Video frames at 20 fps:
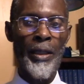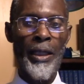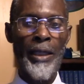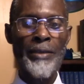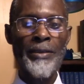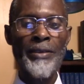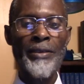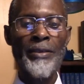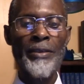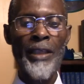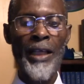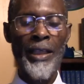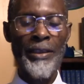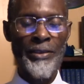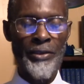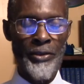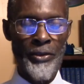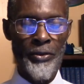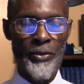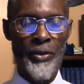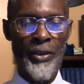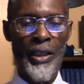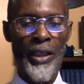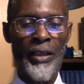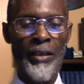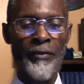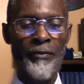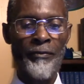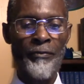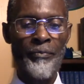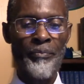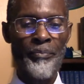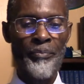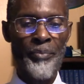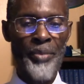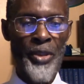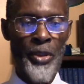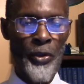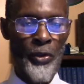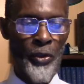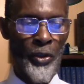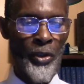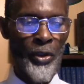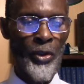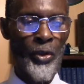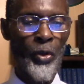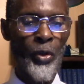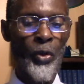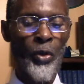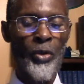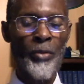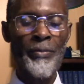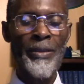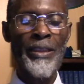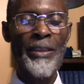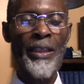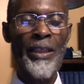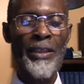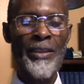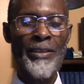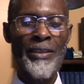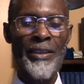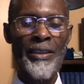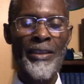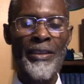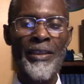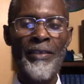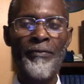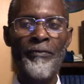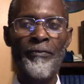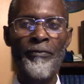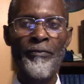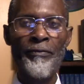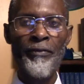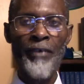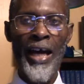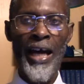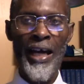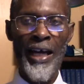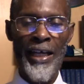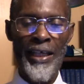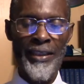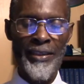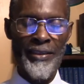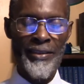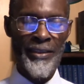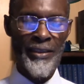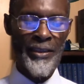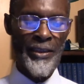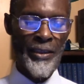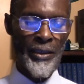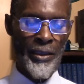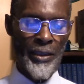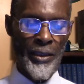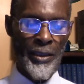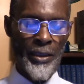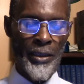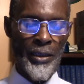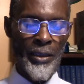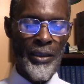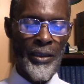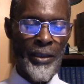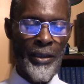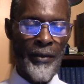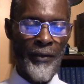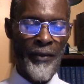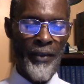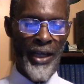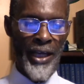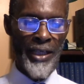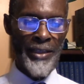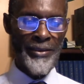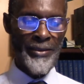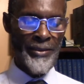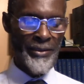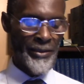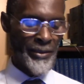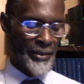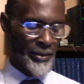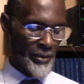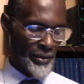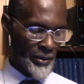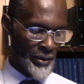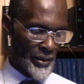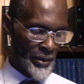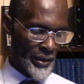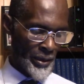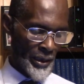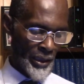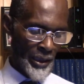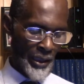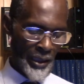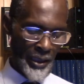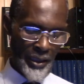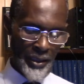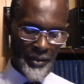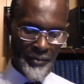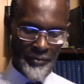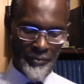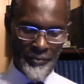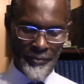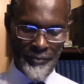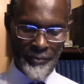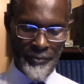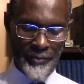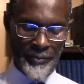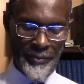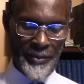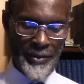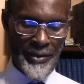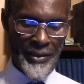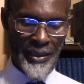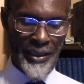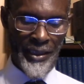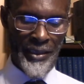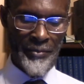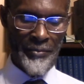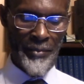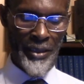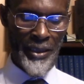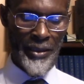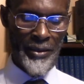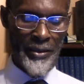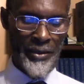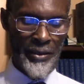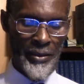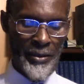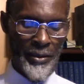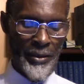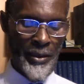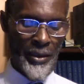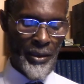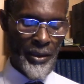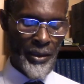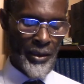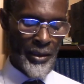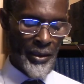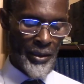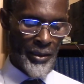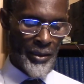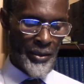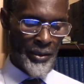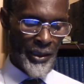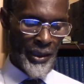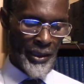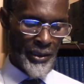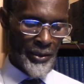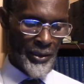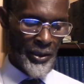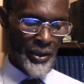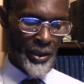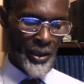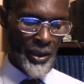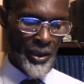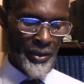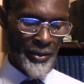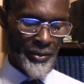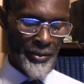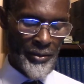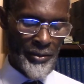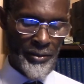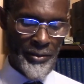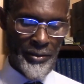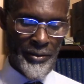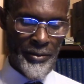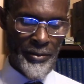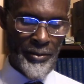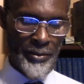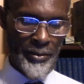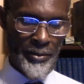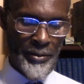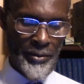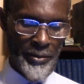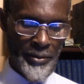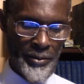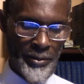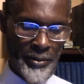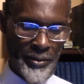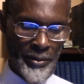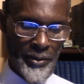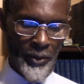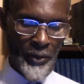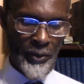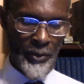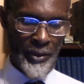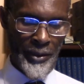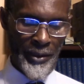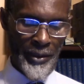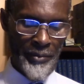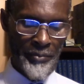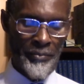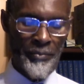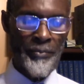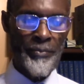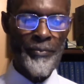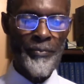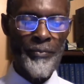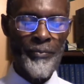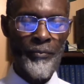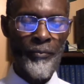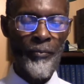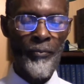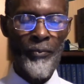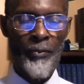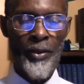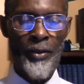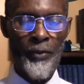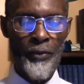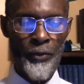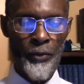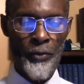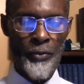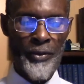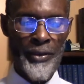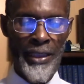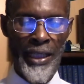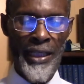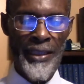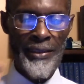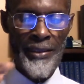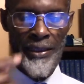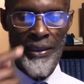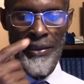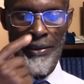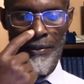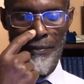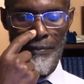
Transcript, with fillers: A statue of pure gold because he defied that um, statement that God told him through Daniel.